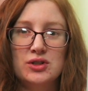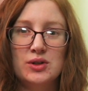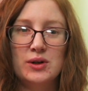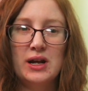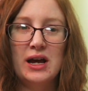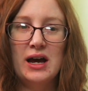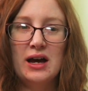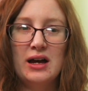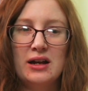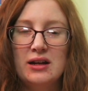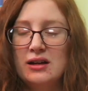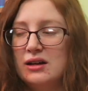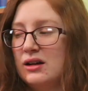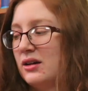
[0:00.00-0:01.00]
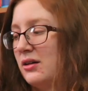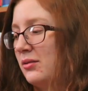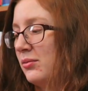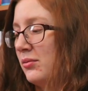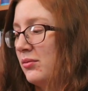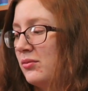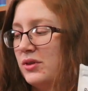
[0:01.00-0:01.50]
So it had
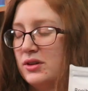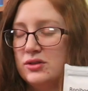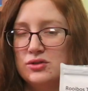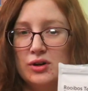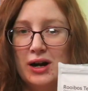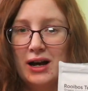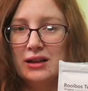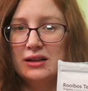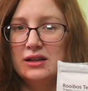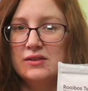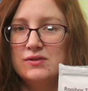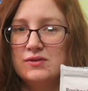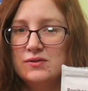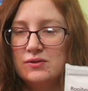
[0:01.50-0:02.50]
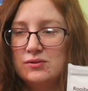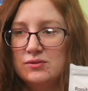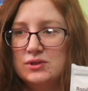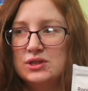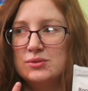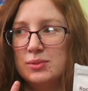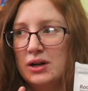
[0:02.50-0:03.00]
um, the dry leaf
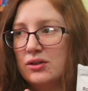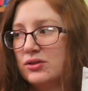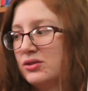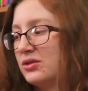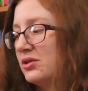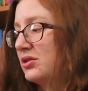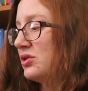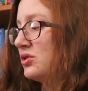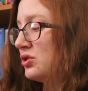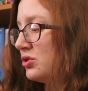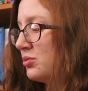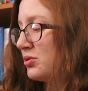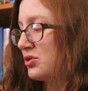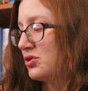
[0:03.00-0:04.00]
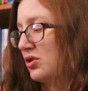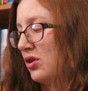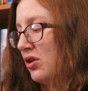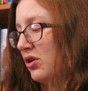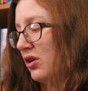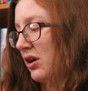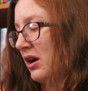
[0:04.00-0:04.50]
smells super
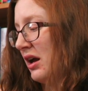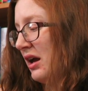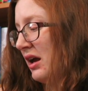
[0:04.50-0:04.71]
strong